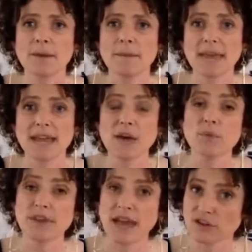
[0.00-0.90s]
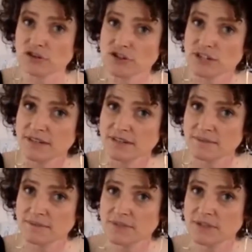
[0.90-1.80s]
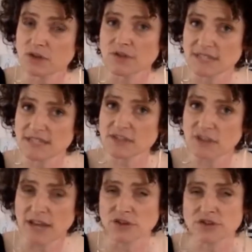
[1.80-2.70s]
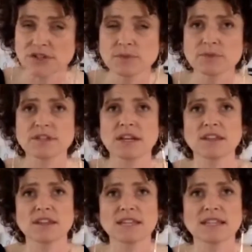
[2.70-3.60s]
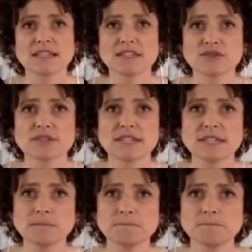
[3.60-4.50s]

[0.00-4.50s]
may help with allergies, or seasonal allergies, which I thought that's interesting.